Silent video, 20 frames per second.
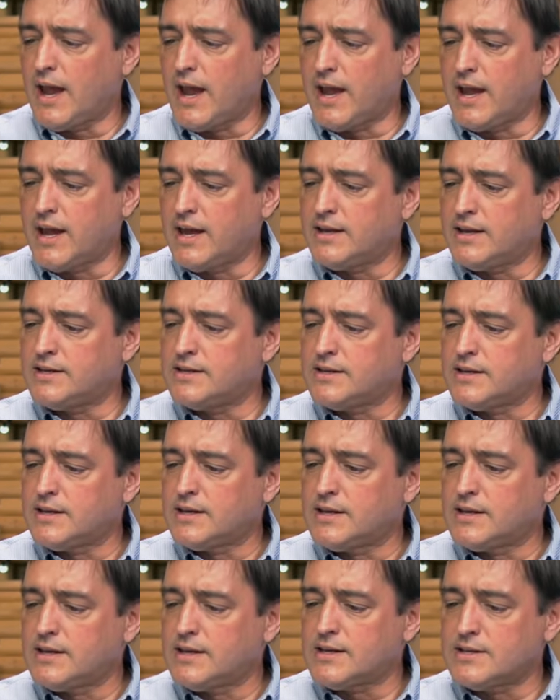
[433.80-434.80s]
And
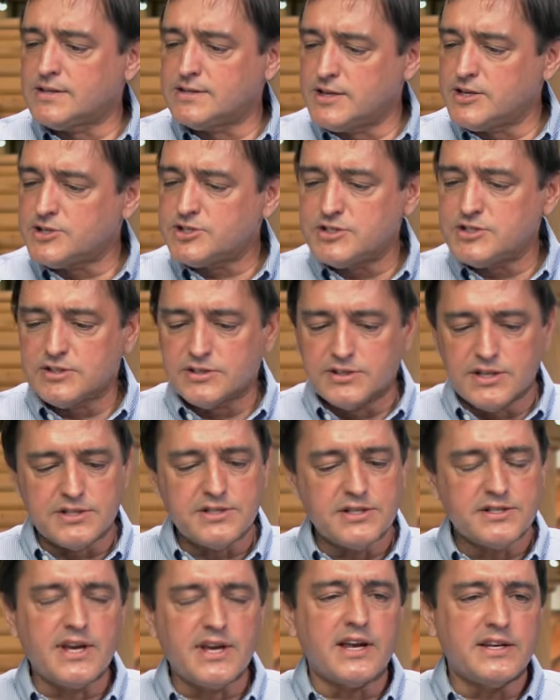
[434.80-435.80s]
this,
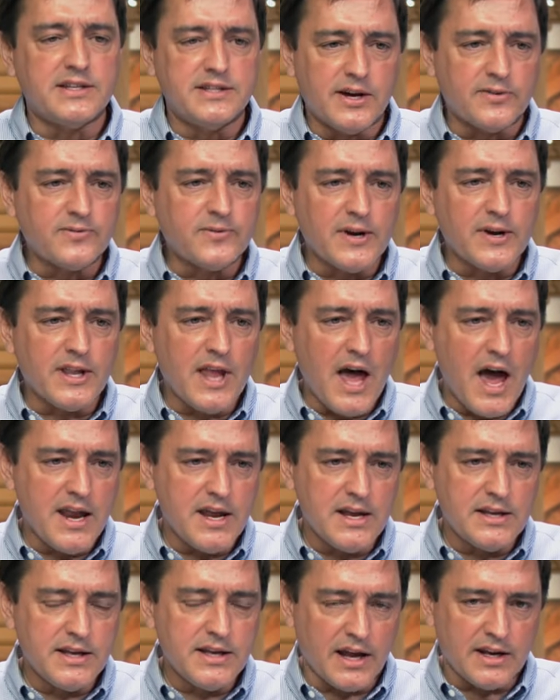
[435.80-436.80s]
this is a different
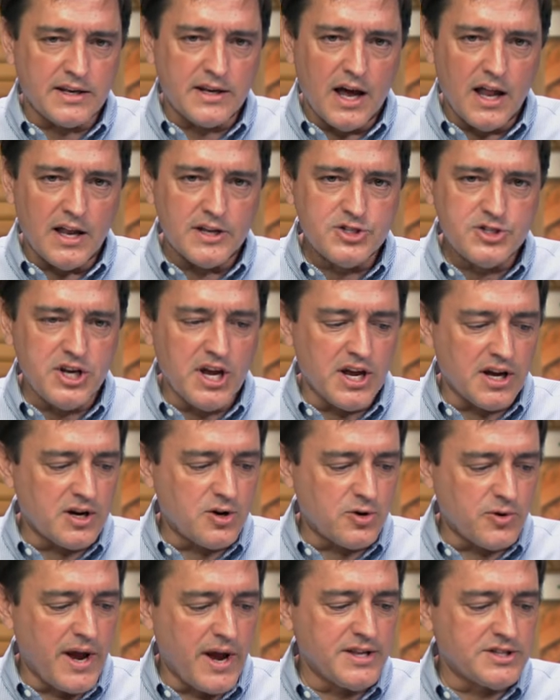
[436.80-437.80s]
lighting technology. It
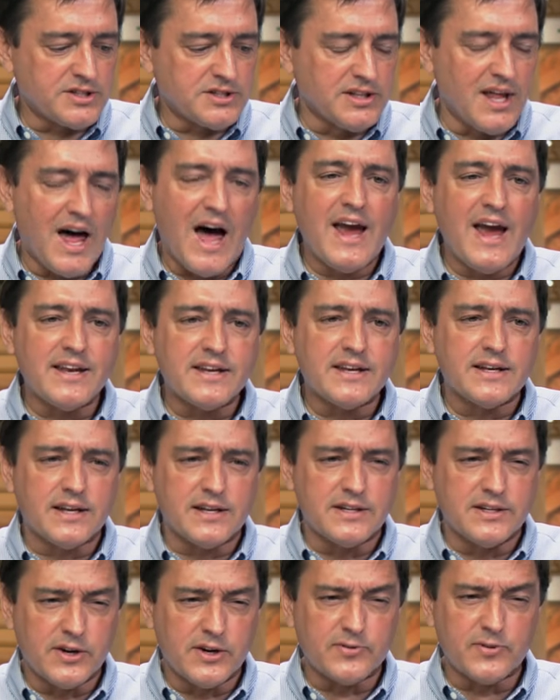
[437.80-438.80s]
creates light in
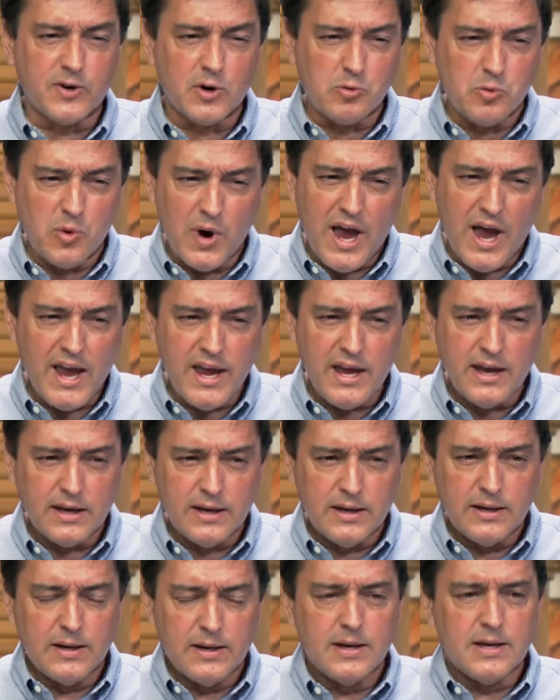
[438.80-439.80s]
a different way
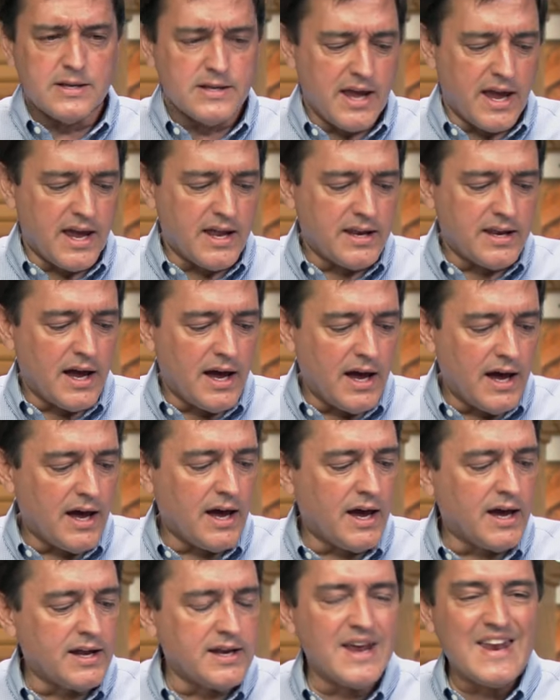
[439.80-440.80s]
than
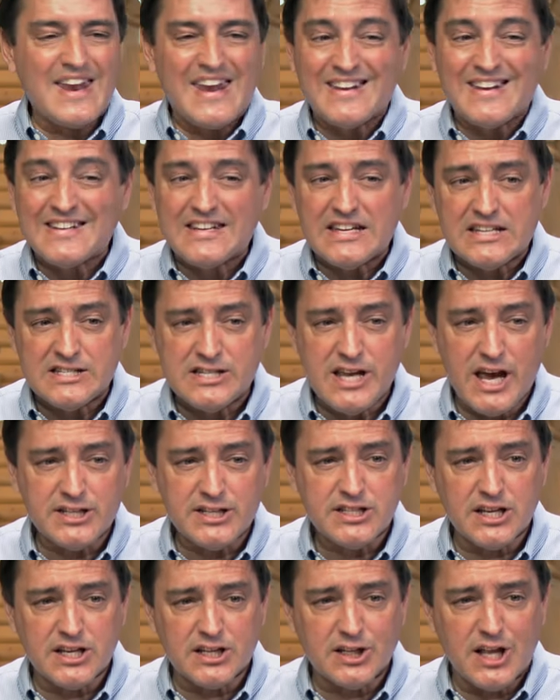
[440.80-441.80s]
uh, an
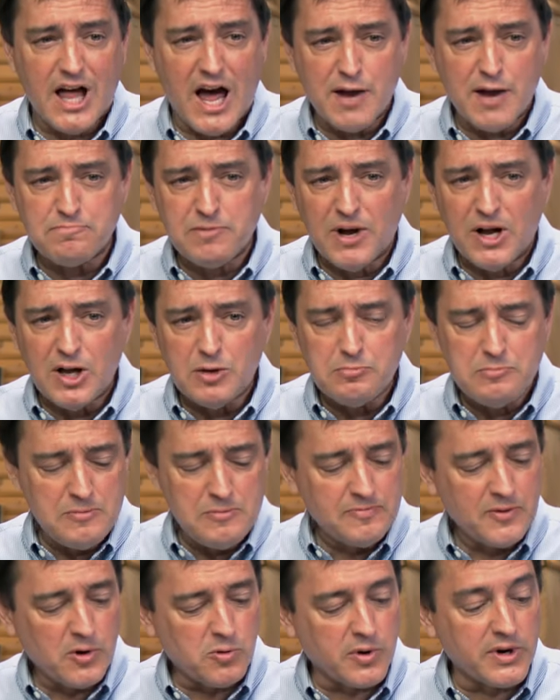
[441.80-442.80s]
incandescent light bulb.
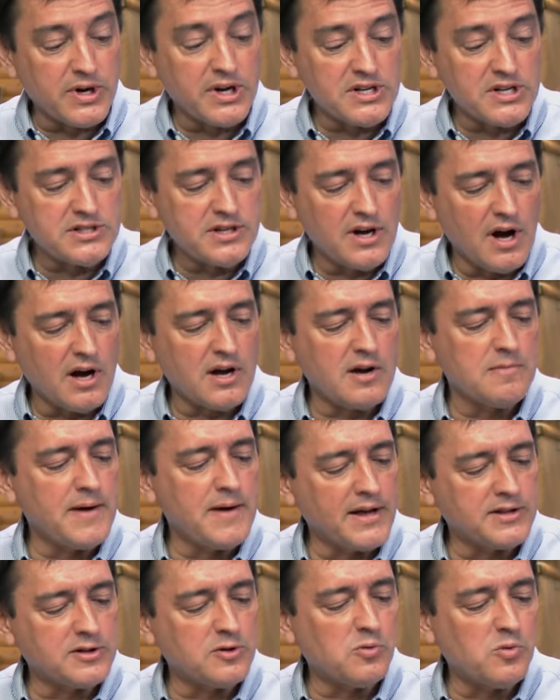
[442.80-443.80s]
We're going to talk
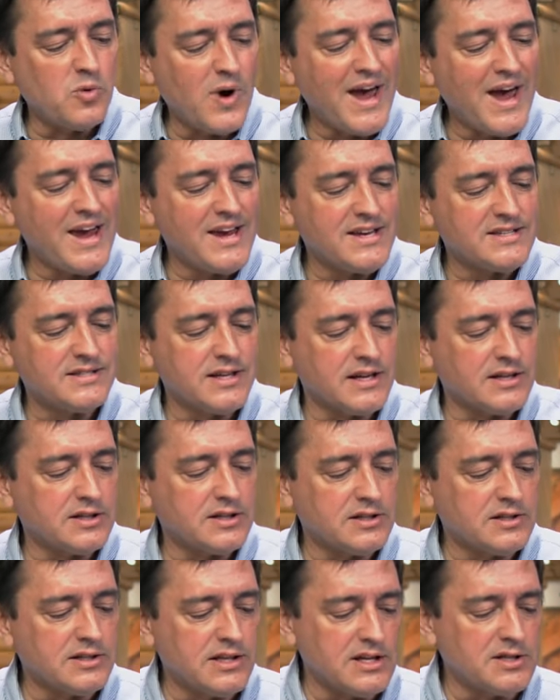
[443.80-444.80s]
about the ways that
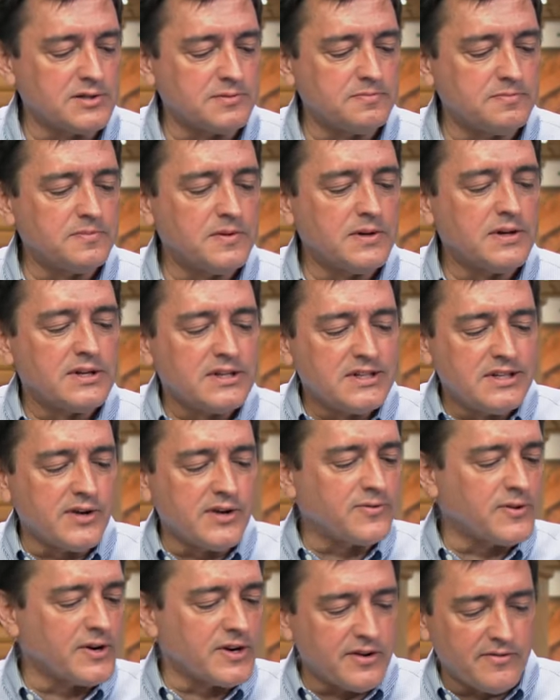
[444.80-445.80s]
these
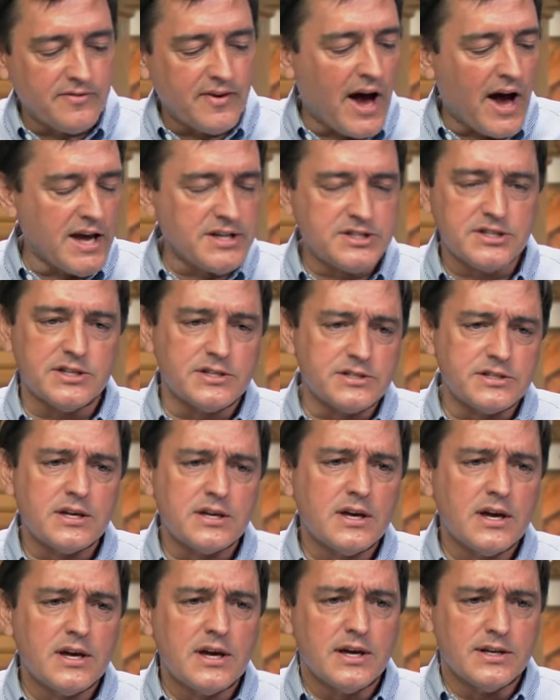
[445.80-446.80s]
different devices
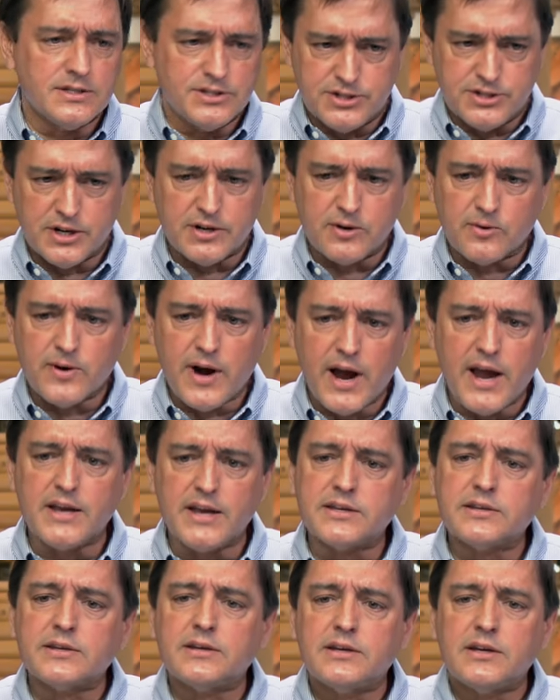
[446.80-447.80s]

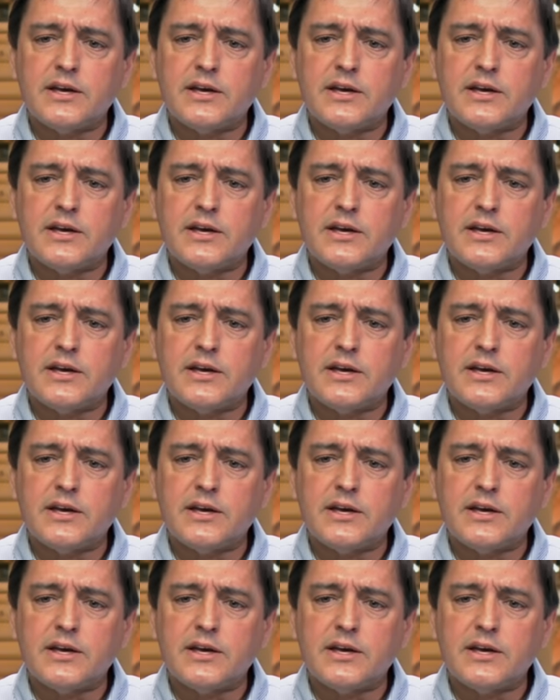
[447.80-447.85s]
generate